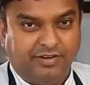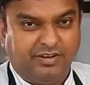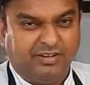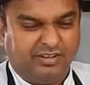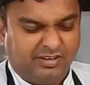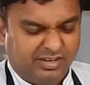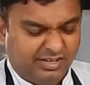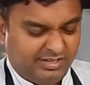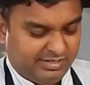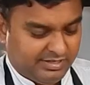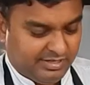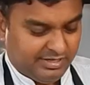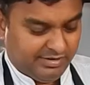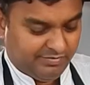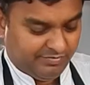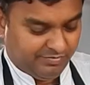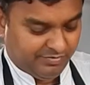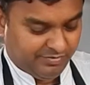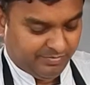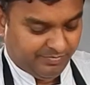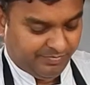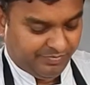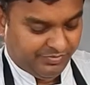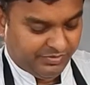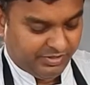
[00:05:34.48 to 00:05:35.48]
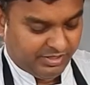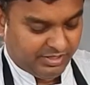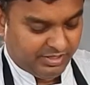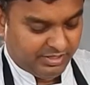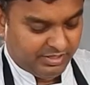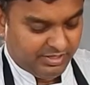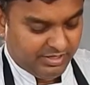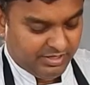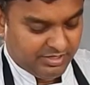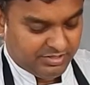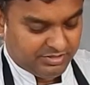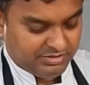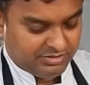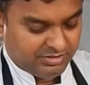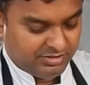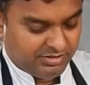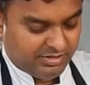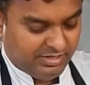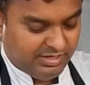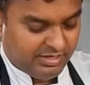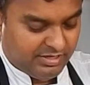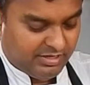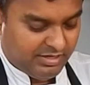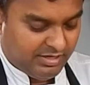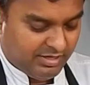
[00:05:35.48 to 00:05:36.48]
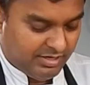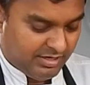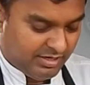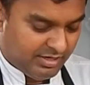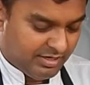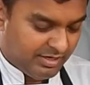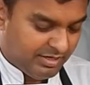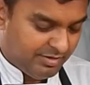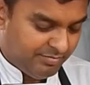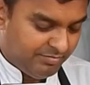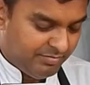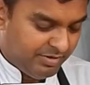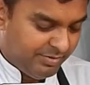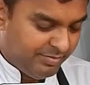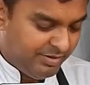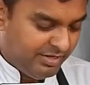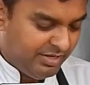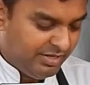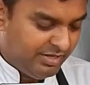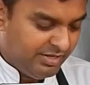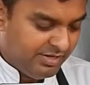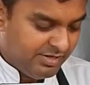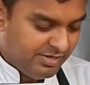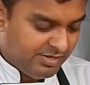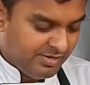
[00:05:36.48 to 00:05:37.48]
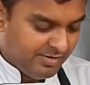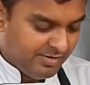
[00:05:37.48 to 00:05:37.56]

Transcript: fenugreek leaf. Okay, so and maybe